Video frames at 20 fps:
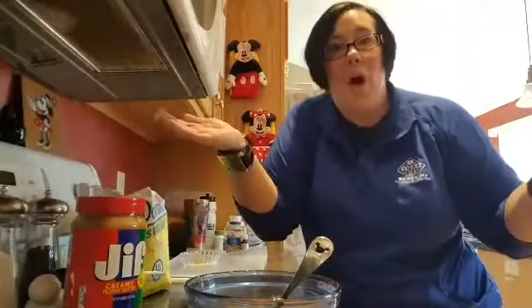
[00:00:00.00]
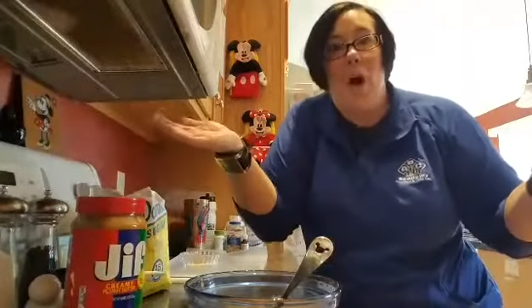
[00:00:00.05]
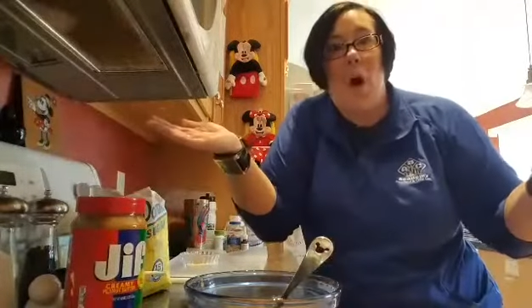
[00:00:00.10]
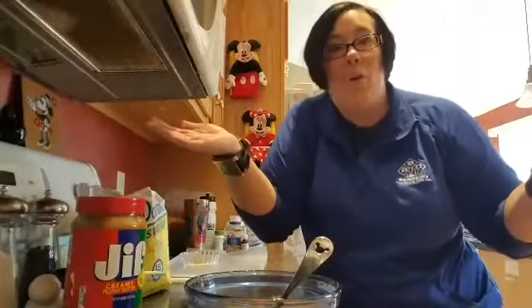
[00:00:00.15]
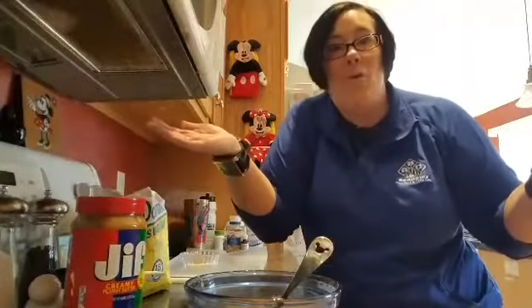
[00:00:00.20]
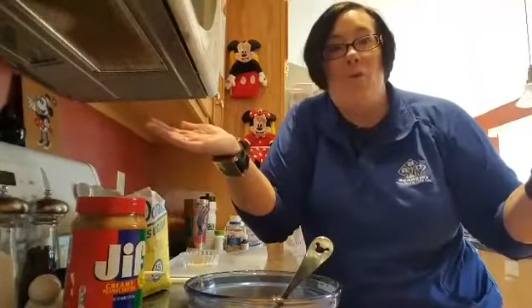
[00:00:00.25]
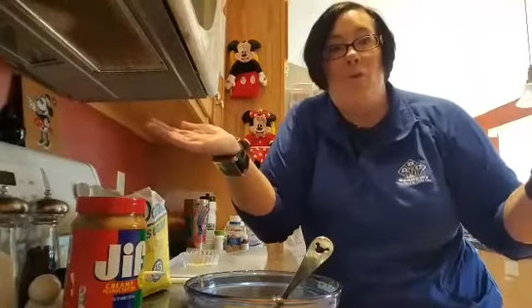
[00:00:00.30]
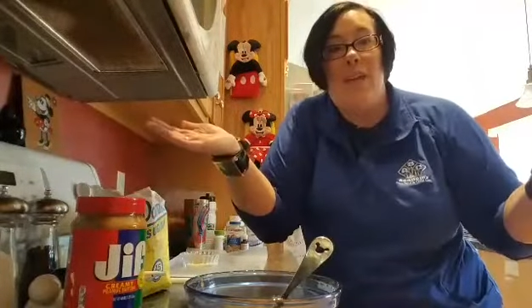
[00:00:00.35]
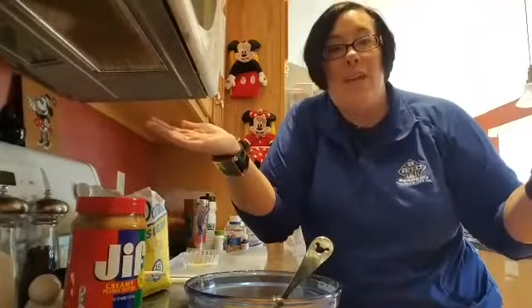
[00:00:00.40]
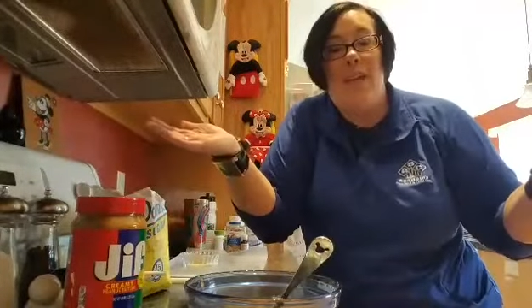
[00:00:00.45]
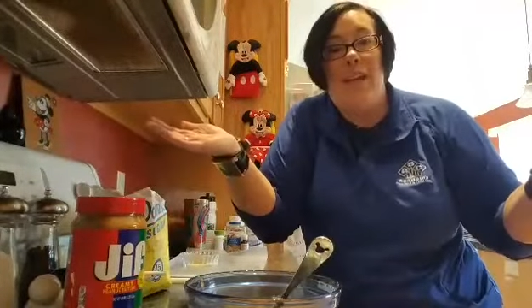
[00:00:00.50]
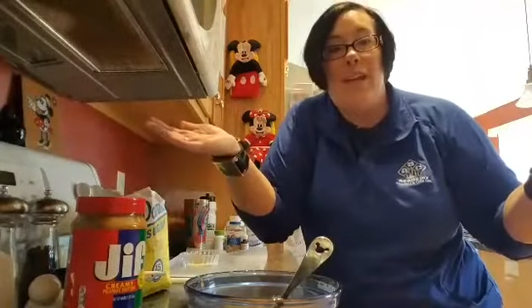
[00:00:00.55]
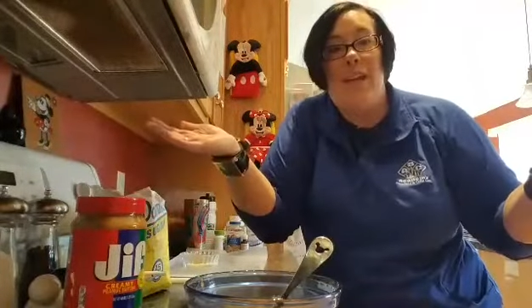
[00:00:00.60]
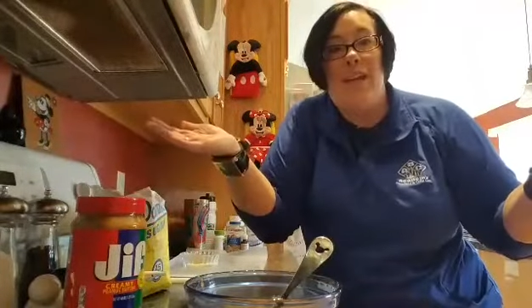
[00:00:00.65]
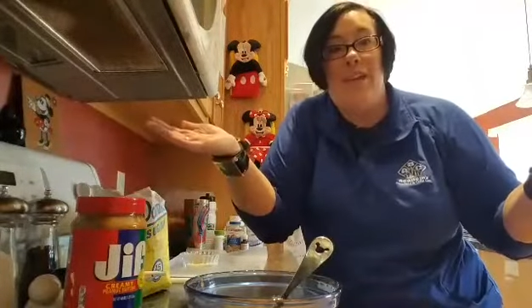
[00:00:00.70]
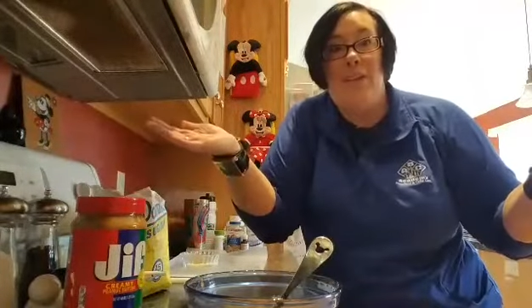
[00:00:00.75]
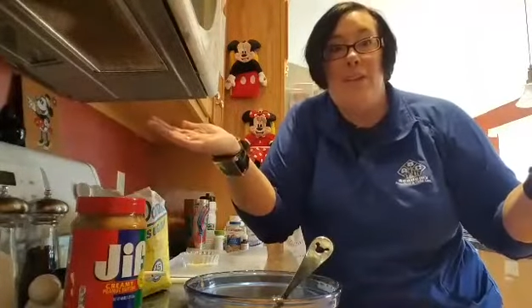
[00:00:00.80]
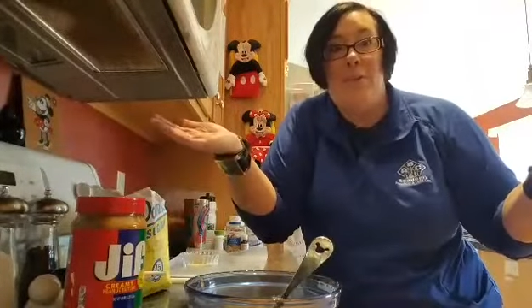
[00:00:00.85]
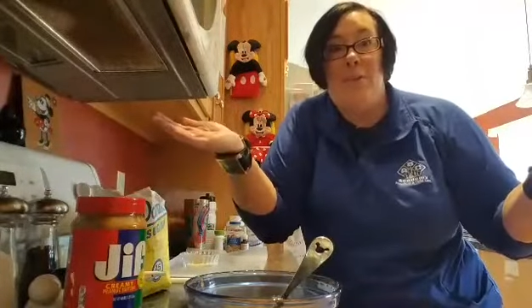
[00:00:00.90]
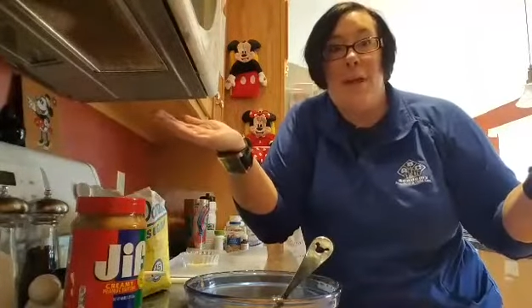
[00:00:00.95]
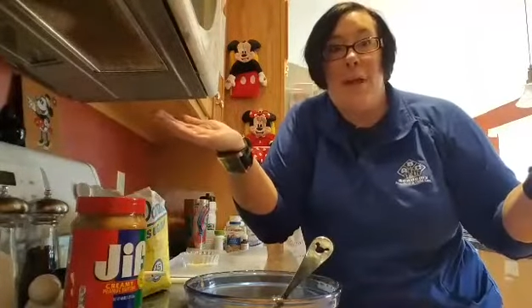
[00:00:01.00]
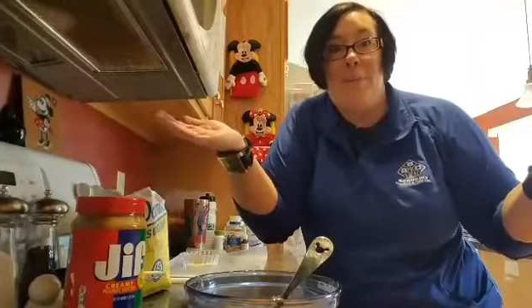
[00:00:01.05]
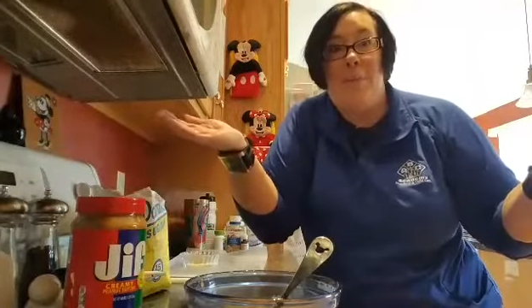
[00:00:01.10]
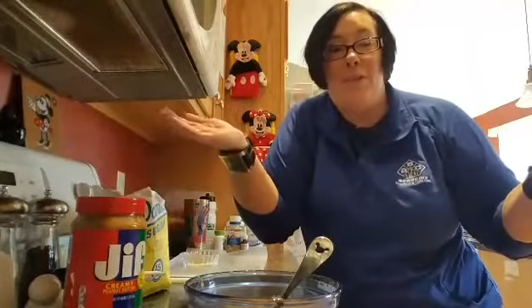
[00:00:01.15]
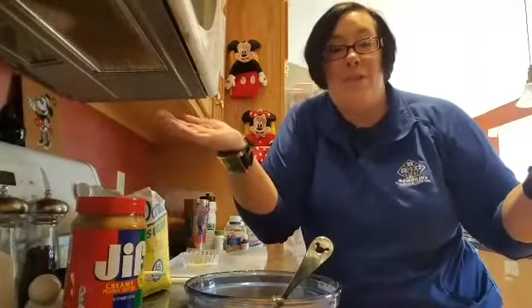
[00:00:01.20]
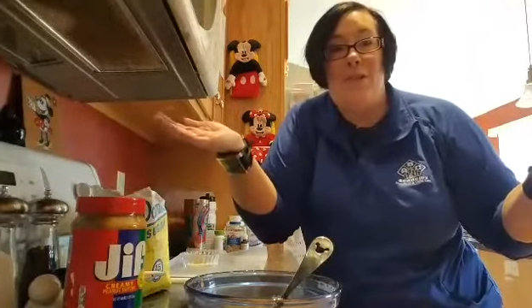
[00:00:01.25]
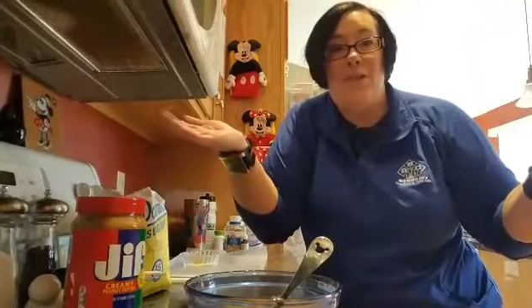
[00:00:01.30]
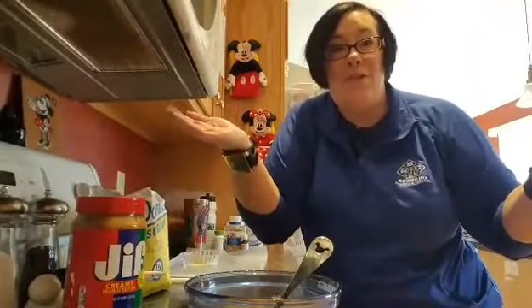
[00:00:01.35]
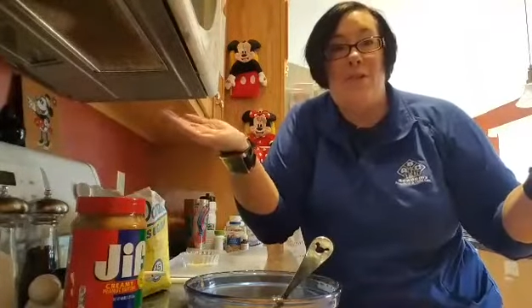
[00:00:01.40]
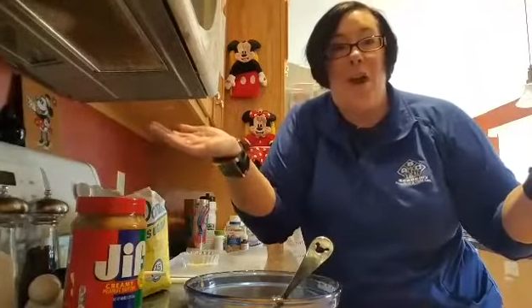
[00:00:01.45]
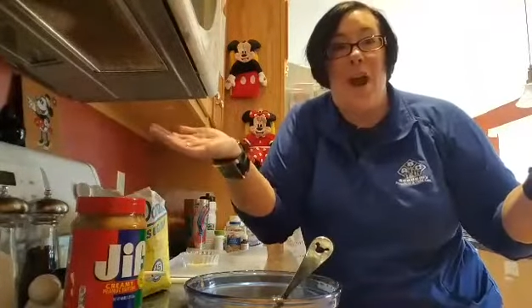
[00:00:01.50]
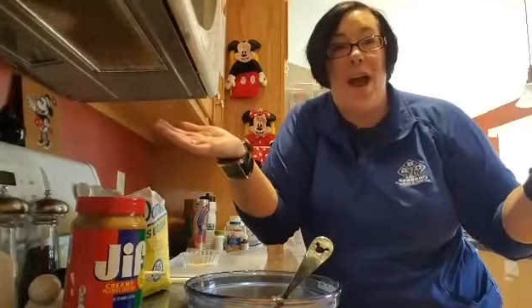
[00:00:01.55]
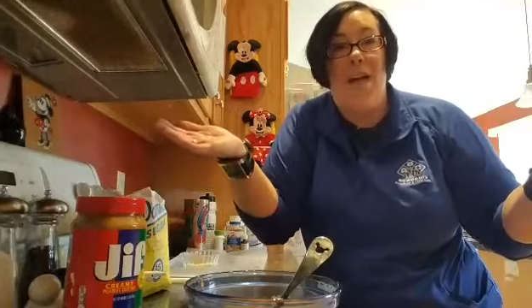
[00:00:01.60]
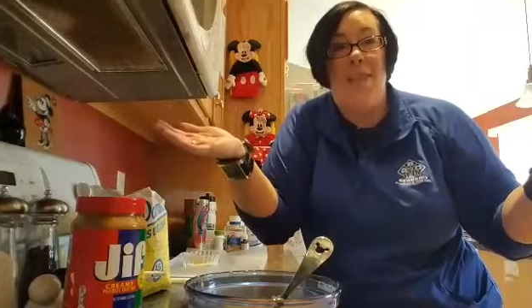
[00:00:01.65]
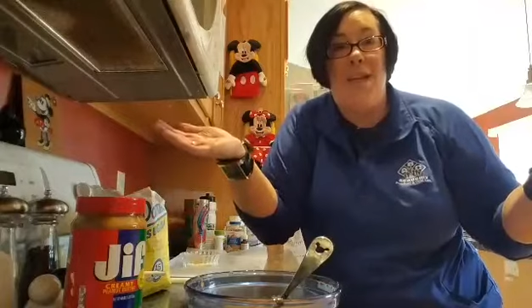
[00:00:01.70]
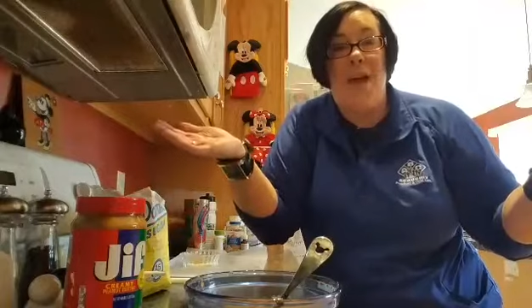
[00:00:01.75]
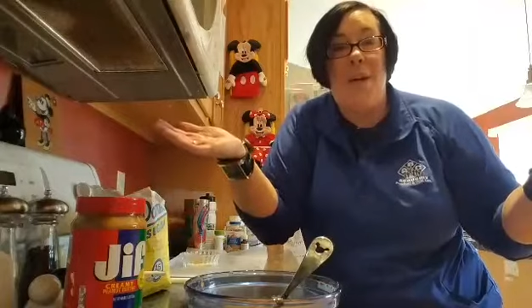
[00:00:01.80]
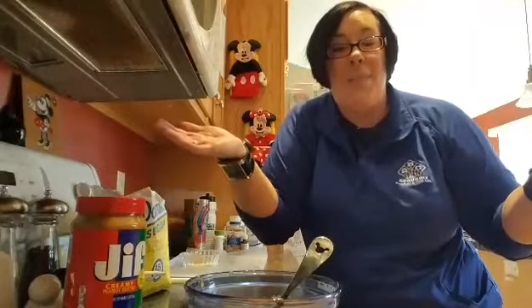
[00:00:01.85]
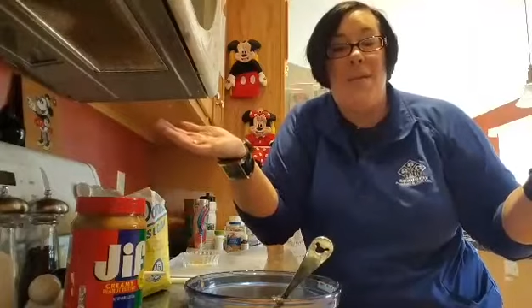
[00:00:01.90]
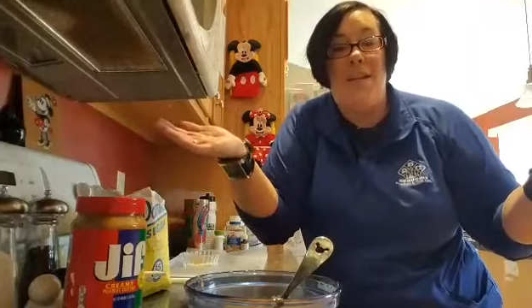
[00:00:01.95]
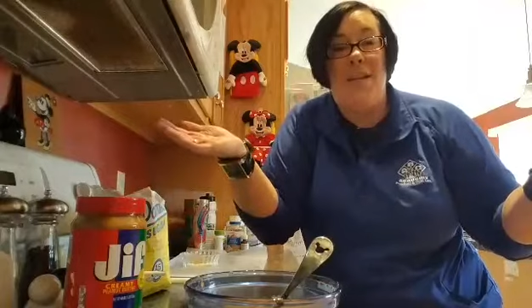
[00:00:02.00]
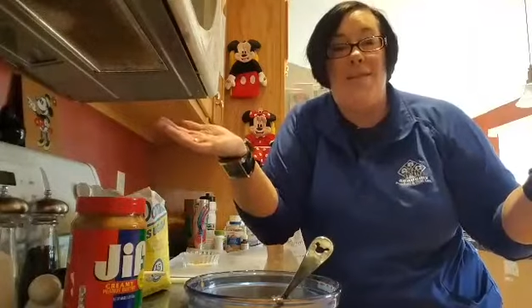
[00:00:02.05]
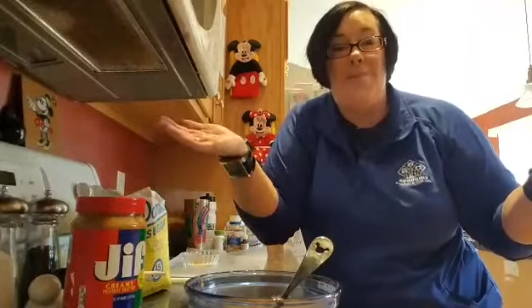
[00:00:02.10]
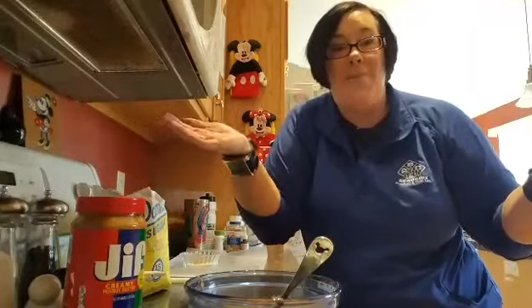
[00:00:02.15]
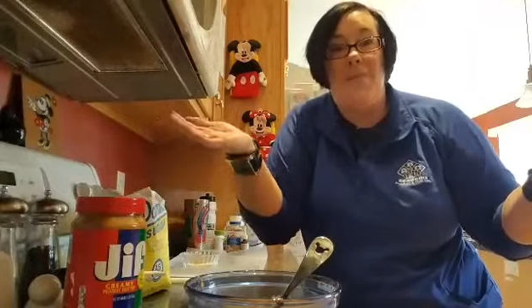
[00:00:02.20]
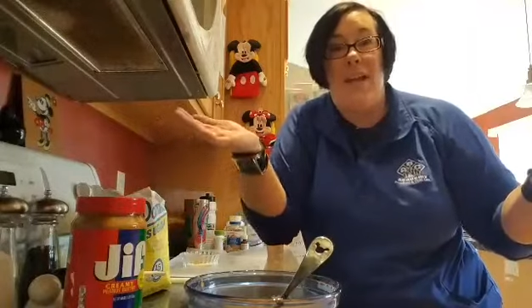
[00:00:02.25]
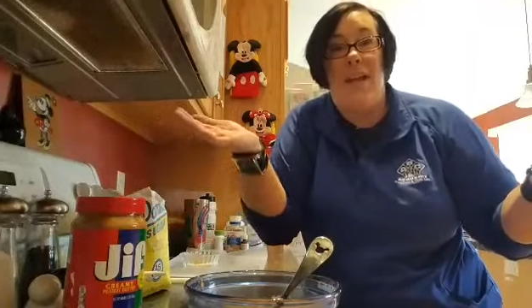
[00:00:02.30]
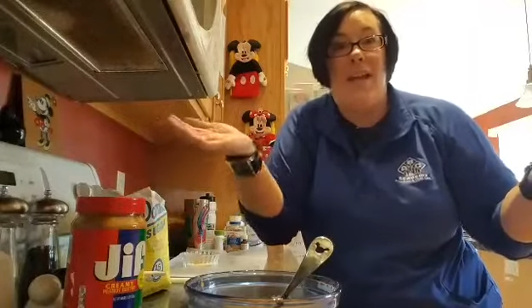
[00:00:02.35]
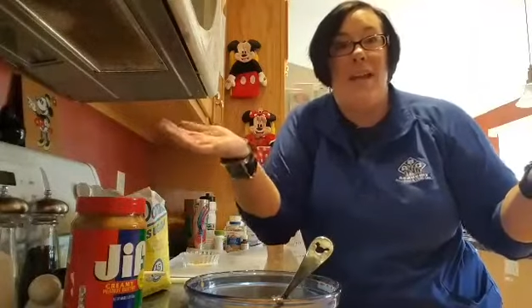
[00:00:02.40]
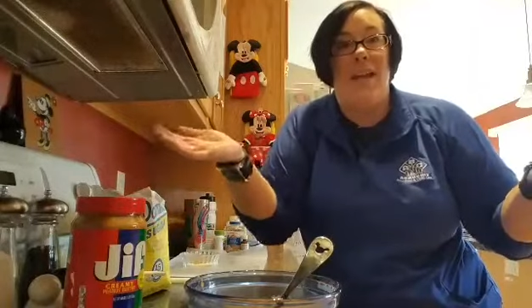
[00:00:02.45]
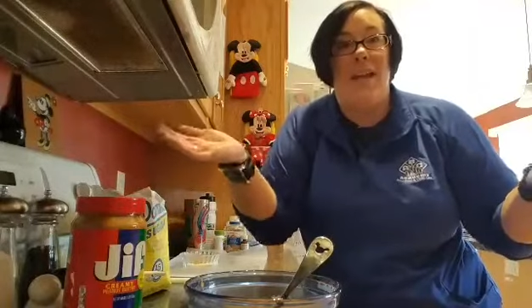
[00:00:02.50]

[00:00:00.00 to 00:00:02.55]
Hopefully you'll be able to try them, and